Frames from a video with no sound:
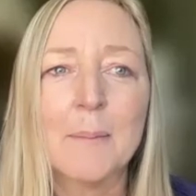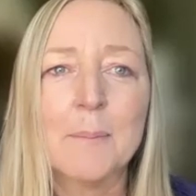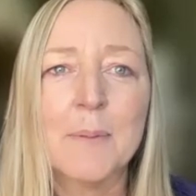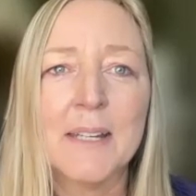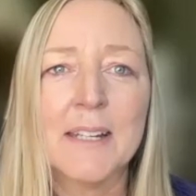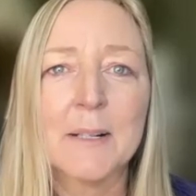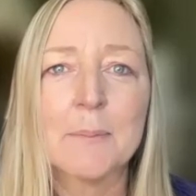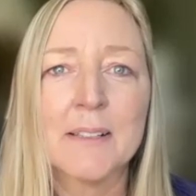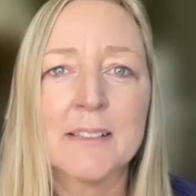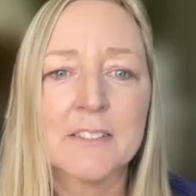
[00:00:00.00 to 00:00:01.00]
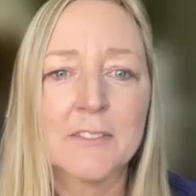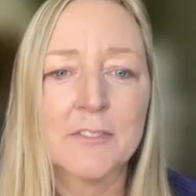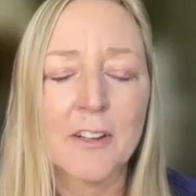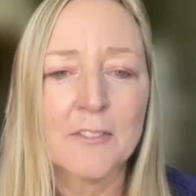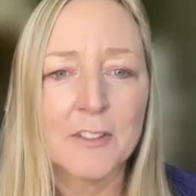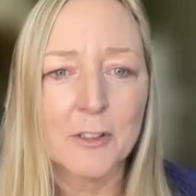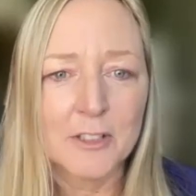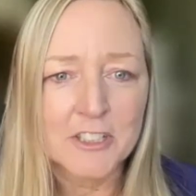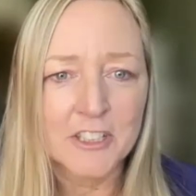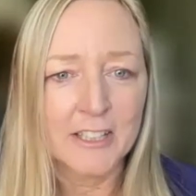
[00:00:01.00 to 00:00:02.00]
being in a place of
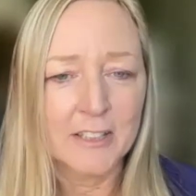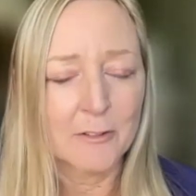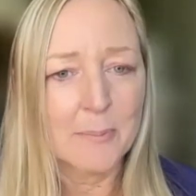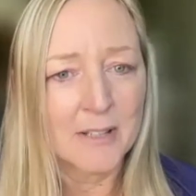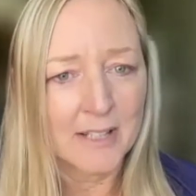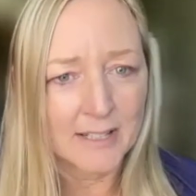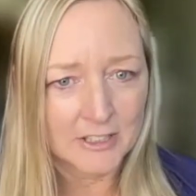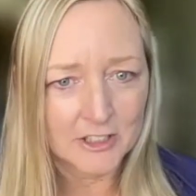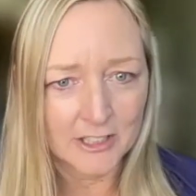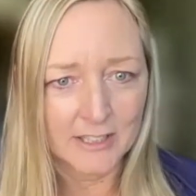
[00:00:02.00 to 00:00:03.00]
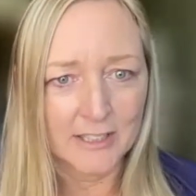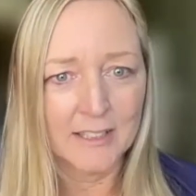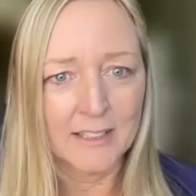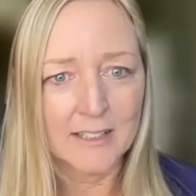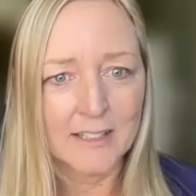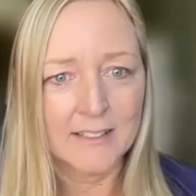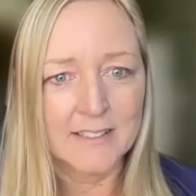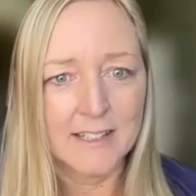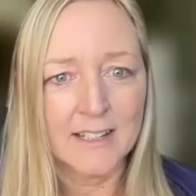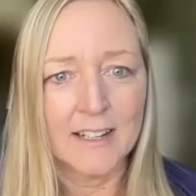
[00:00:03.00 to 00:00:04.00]
nourishing and replenishing and
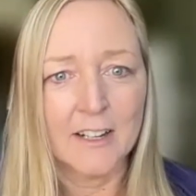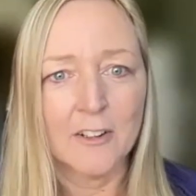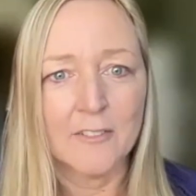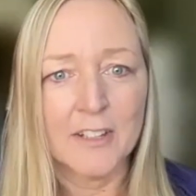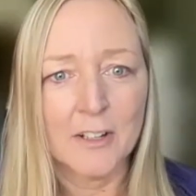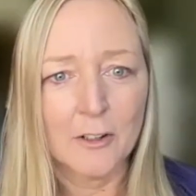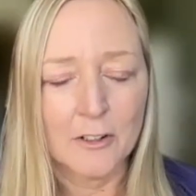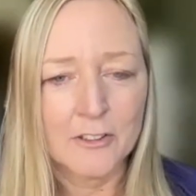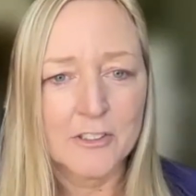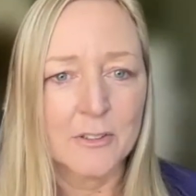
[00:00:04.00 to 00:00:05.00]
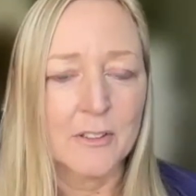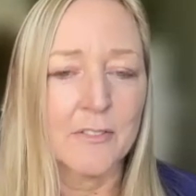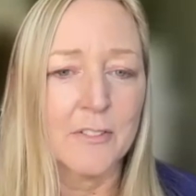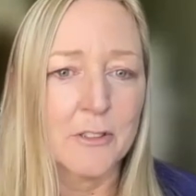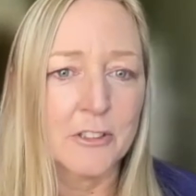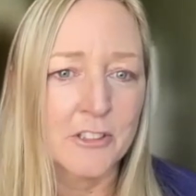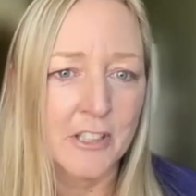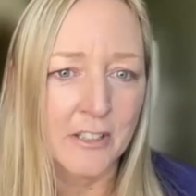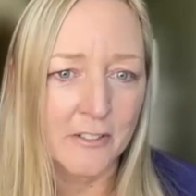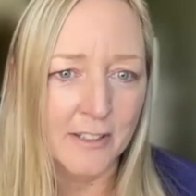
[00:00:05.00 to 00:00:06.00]
taking care of the earth so that future
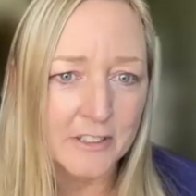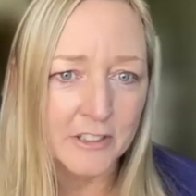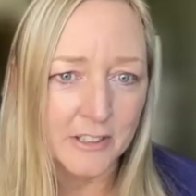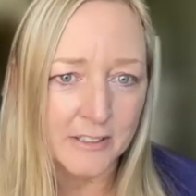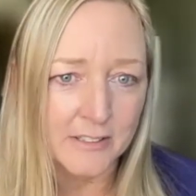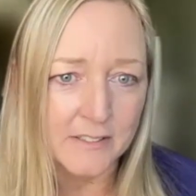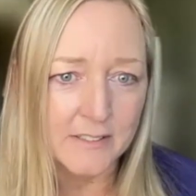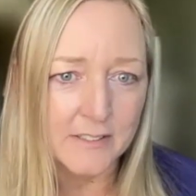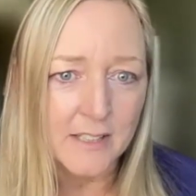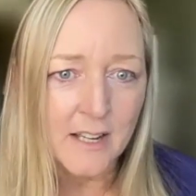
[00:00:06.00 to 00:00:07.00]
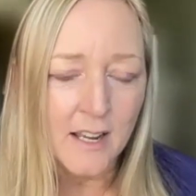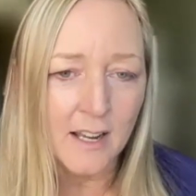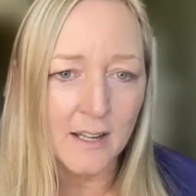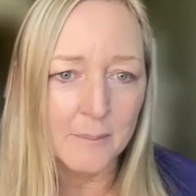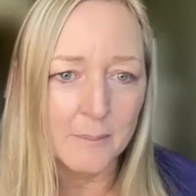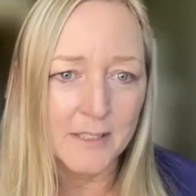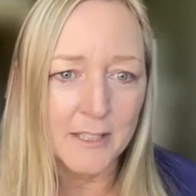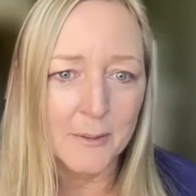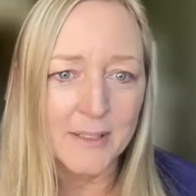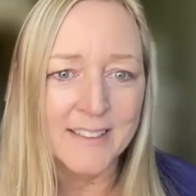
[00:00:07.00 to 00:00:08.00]
generations,
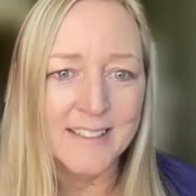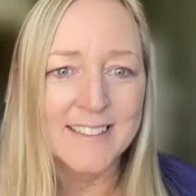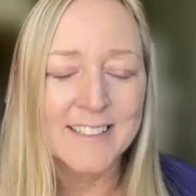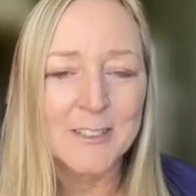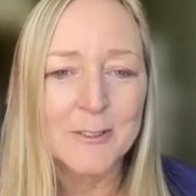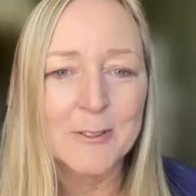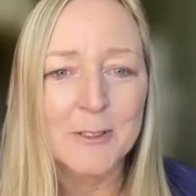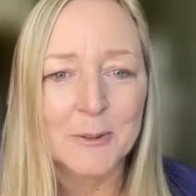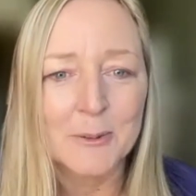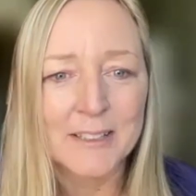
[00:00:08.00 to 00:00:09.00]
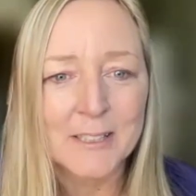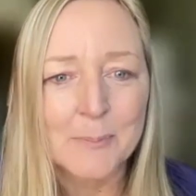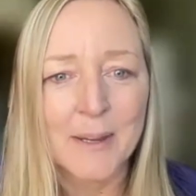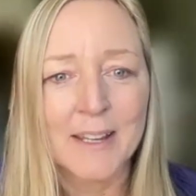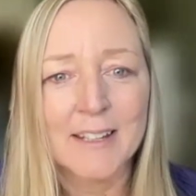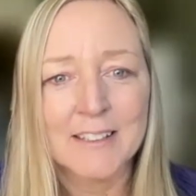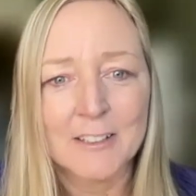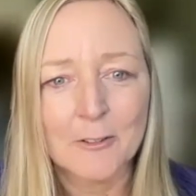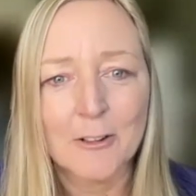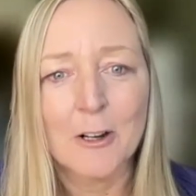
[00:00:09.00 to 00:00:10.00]
can continue to expand
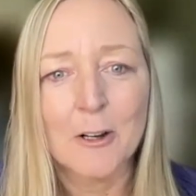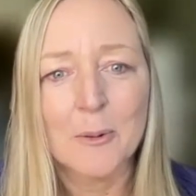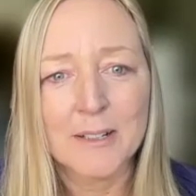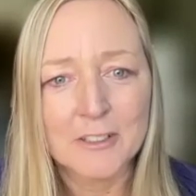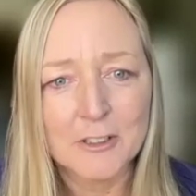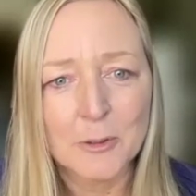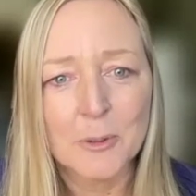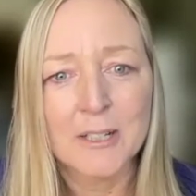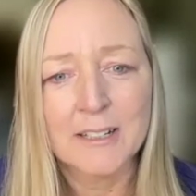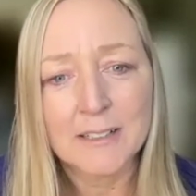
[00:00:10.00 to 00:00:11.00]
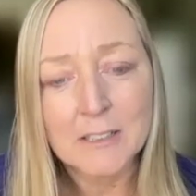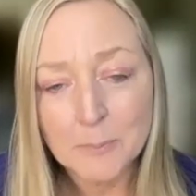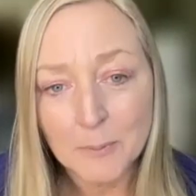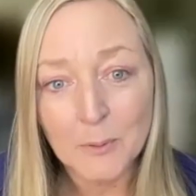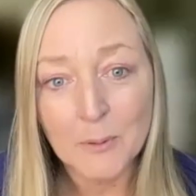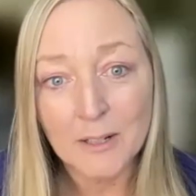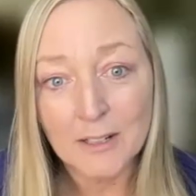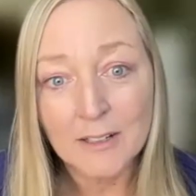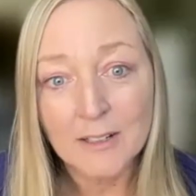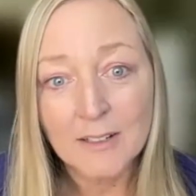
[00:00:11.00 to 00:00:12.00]
and grow and enjoy and
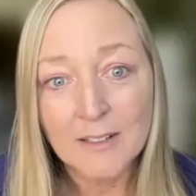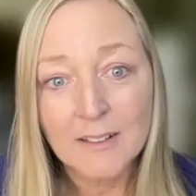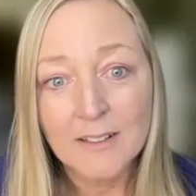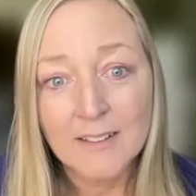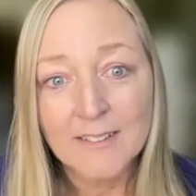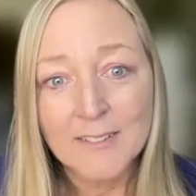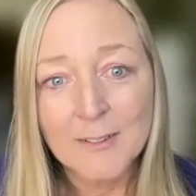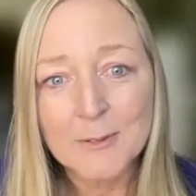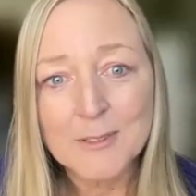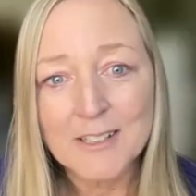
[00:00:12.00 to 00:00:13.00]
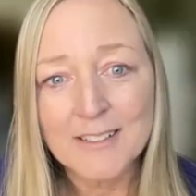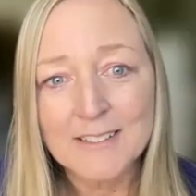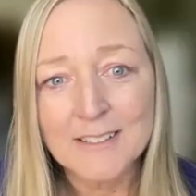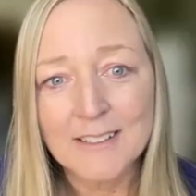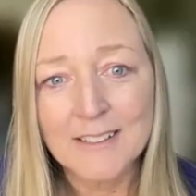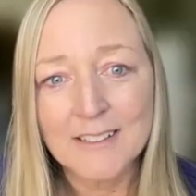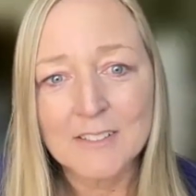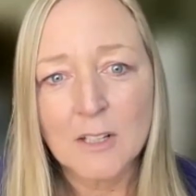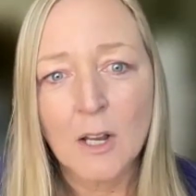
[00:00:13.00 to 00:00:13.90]
explore those kinds of things.